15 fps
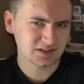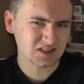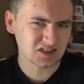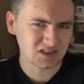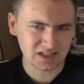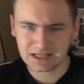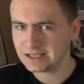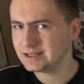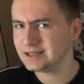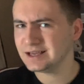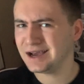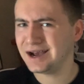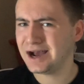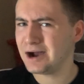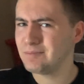scene.
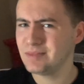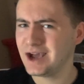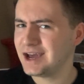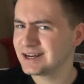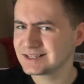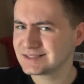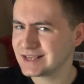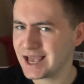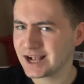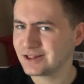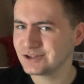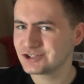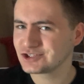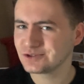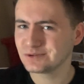I'm not
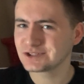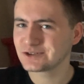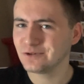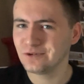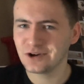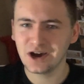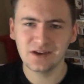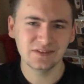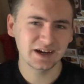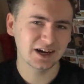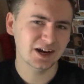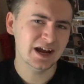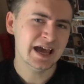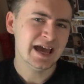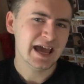exactly sure what's going on
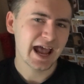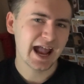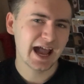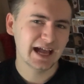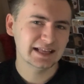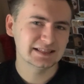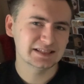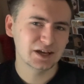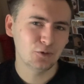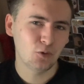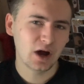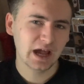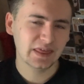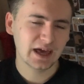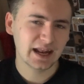there and
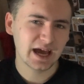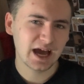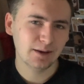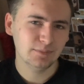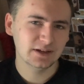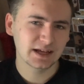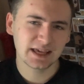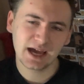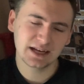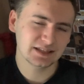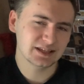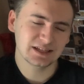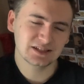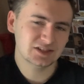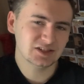why that happened. Again,
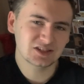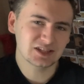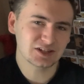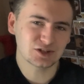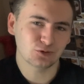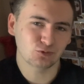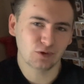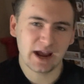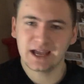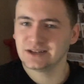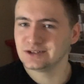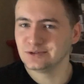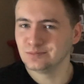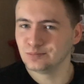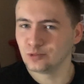it's just such a
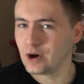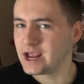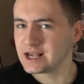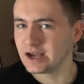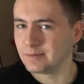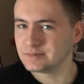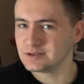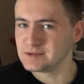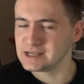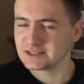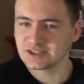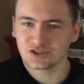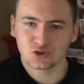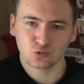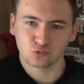random breakup to me.
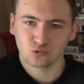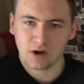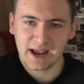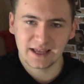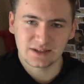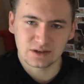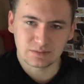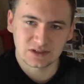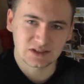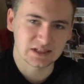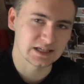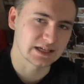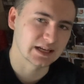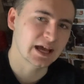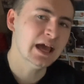It's such a random
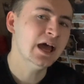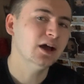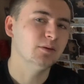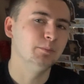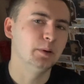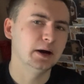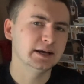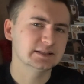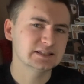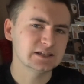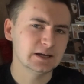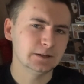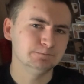scene. But,